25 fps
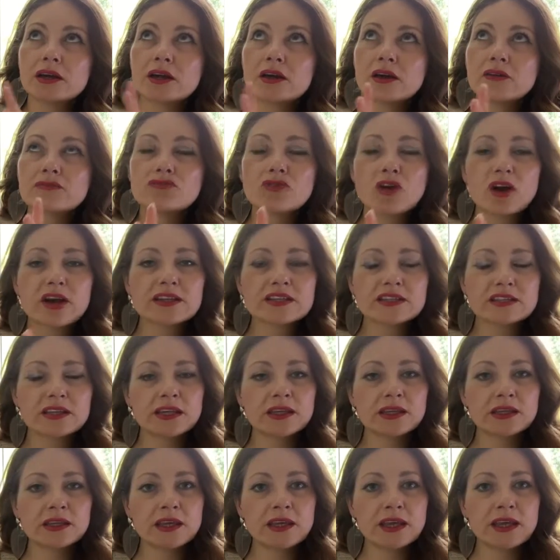
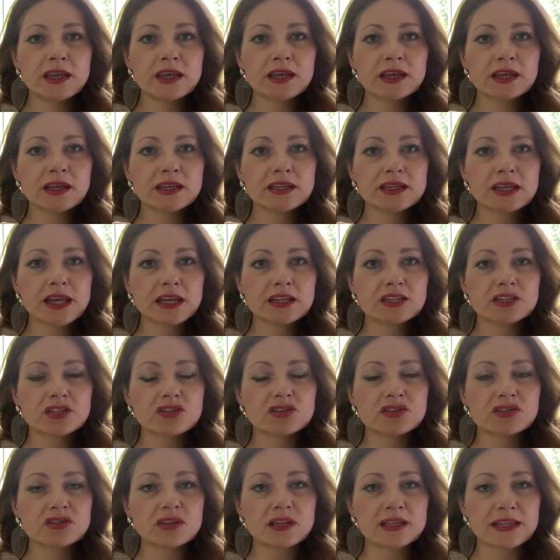writing year connected
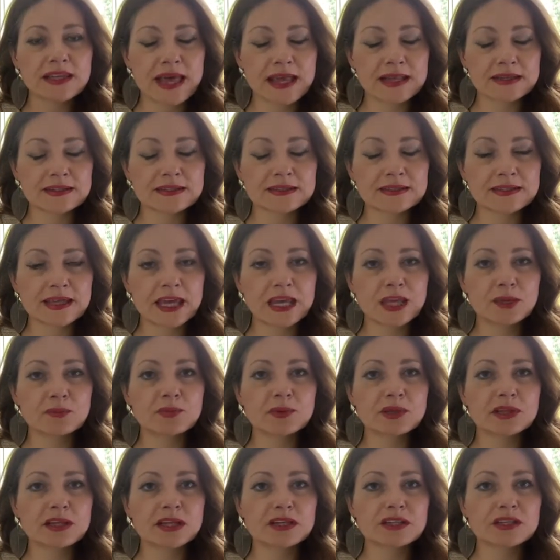to the landscape,
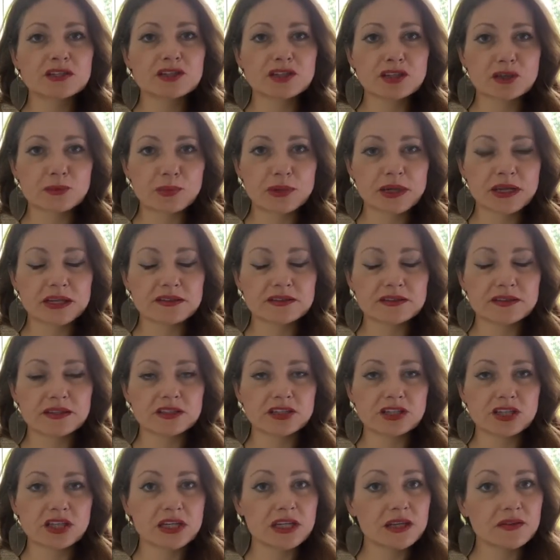connected to the place that
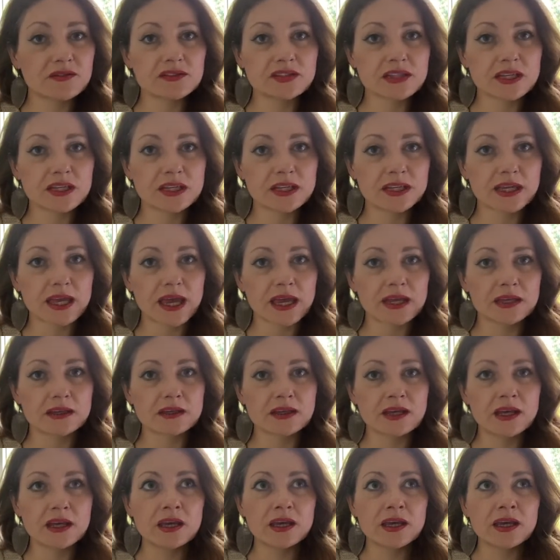she lives in again,
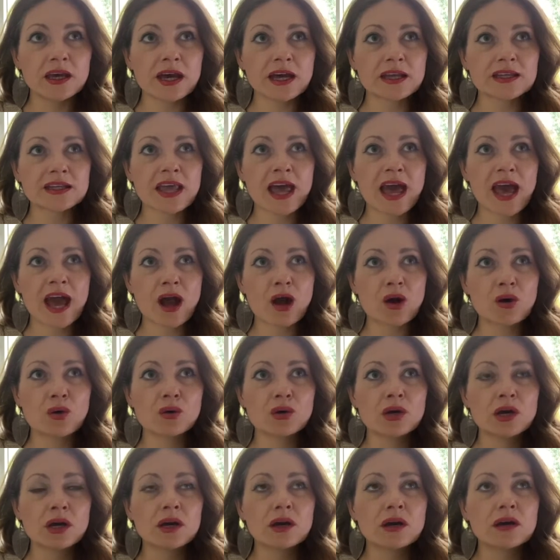and
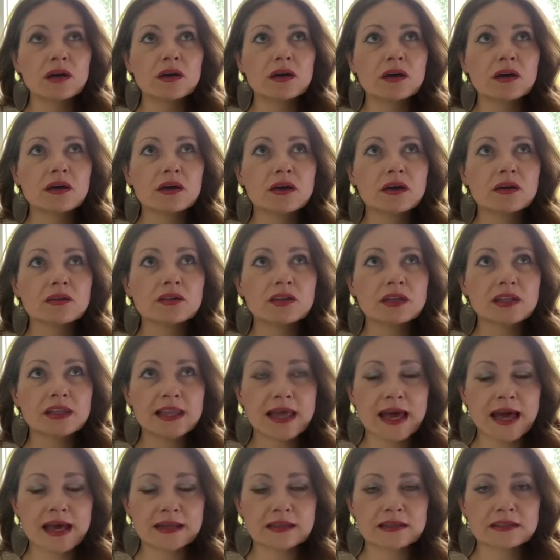how the
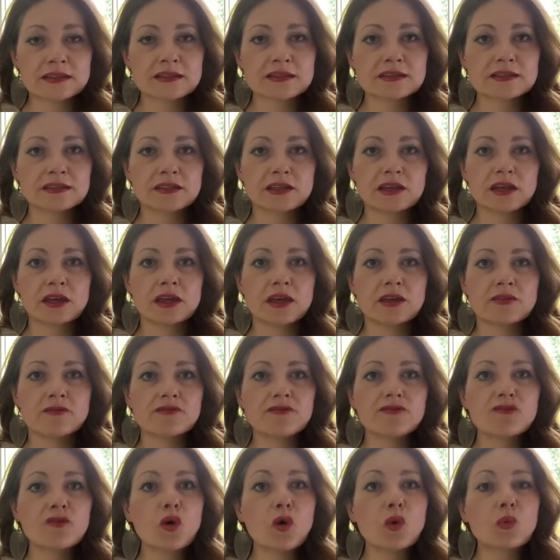land
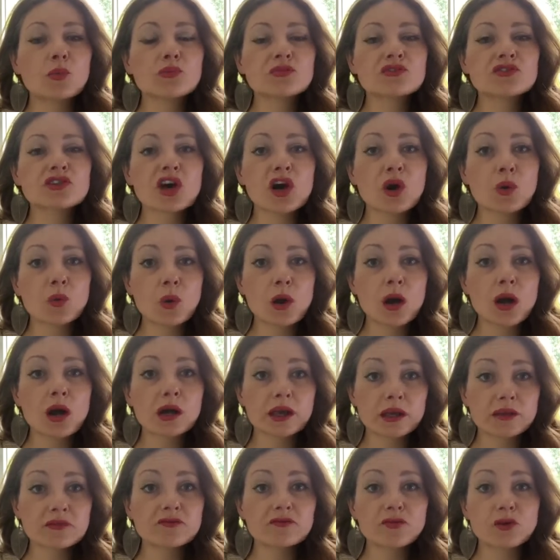informs her
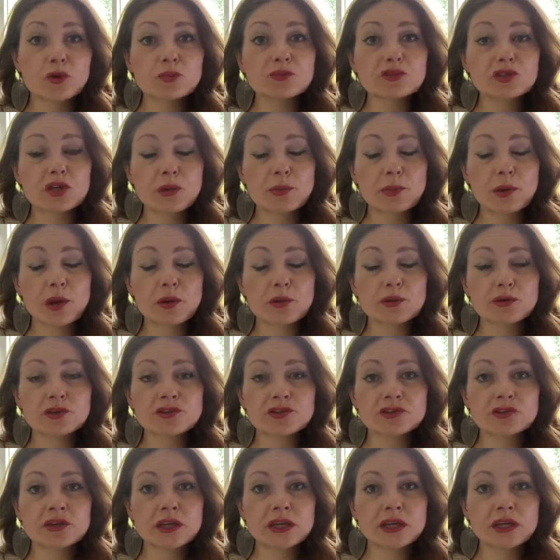work, informs her
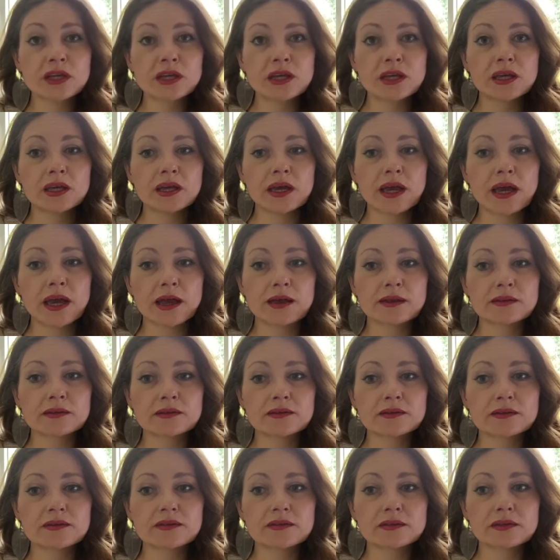poetry,
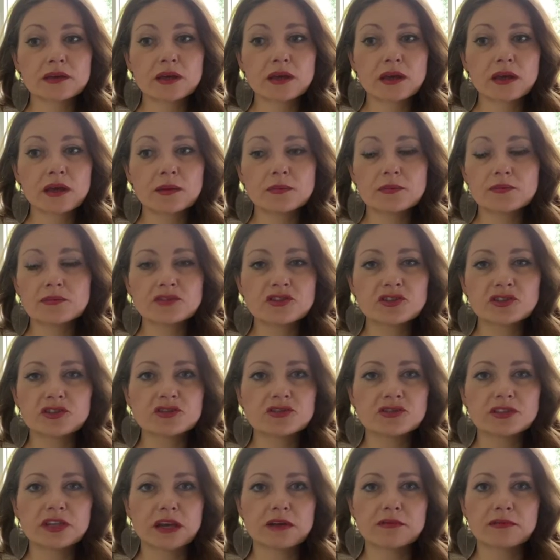and just
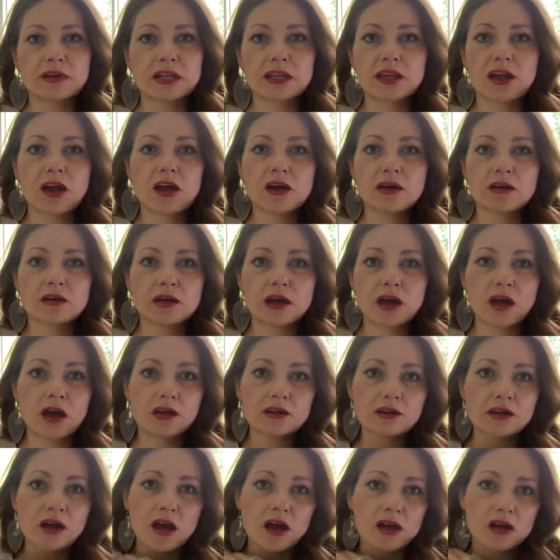generally
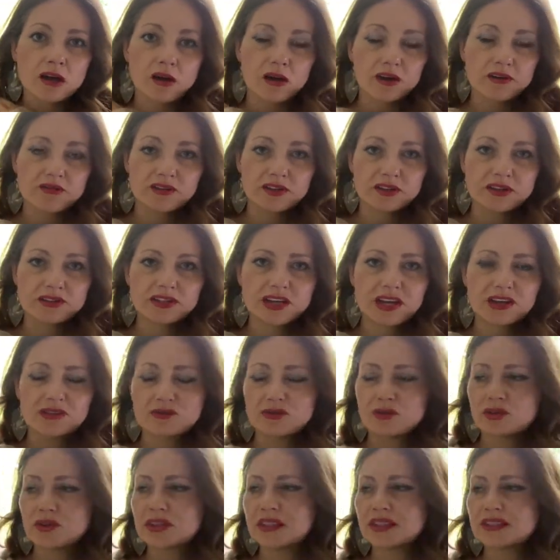her life in
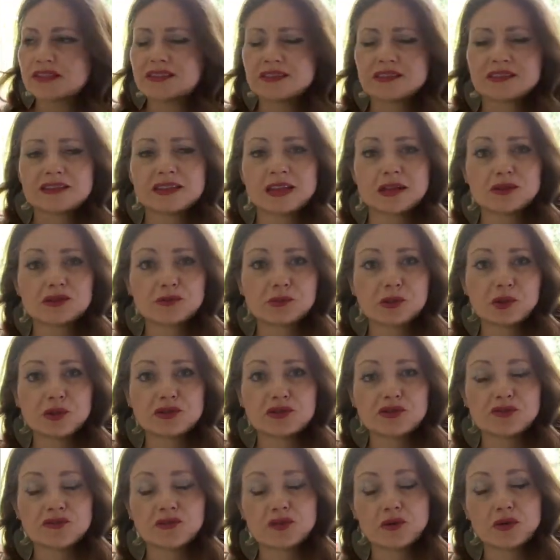general. And this just sounds
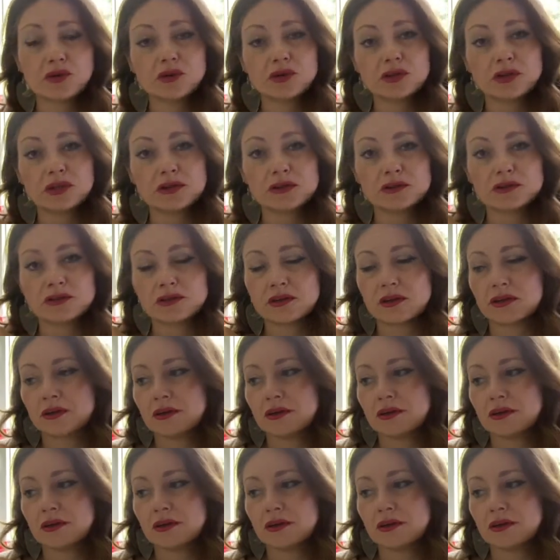beautiful, and